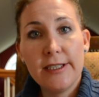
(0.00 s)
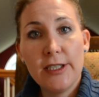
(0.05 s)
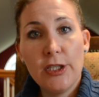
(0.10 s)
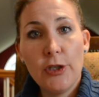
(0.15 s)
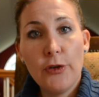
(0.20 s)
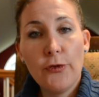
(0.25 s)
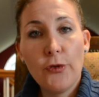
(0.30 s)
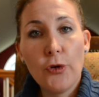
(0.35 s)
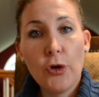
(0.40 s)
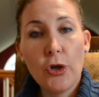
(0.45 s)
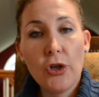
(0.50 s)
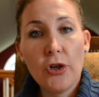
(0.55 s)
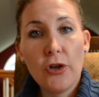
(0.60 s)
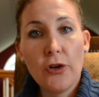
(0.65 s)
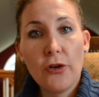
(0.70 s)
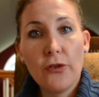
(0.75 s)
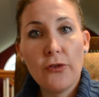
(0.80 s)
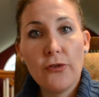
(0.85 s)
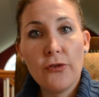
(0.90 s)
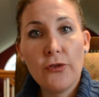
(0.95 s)
for
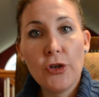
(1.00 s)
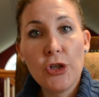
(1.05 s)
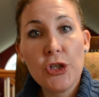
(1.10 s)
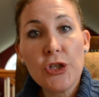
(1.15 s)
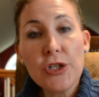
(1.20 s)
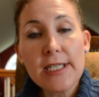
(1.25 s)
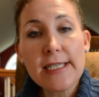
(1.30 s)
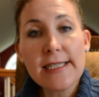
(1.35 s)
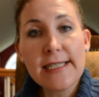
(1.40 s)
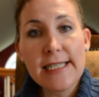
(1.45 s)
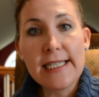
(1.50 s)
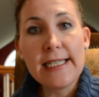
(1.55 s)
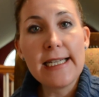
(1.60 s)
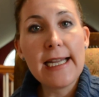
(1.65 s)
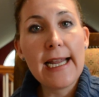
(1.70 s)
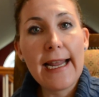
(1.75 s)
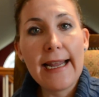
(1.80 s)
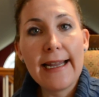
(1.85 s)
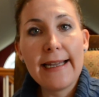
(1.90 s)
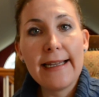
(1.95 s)
you to see
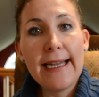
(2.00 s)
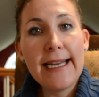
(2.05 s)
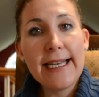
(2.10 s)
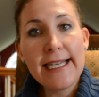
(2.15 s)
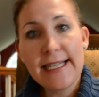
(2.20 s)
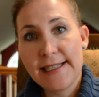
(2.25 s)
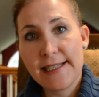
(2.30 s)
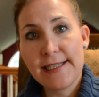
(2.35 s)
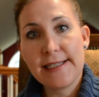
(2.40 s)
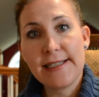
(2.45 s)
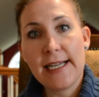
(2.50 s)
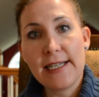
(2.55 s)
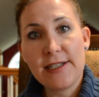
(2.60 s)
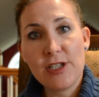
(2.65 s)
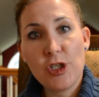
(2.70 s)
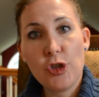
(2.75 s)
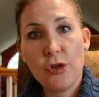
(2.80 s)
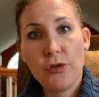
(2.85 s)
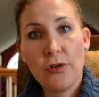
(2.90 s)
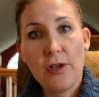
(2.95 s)
any success
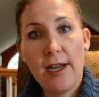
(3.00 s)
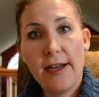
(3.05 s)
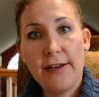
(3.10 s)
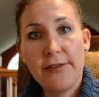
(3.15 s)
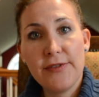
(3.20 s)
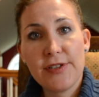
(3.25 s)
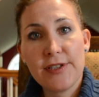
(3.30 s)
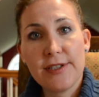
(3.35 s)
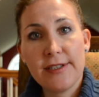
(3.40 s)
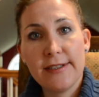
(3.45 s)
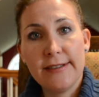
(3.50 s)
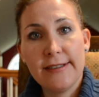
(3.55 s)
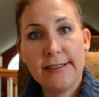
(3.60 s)
in your lives.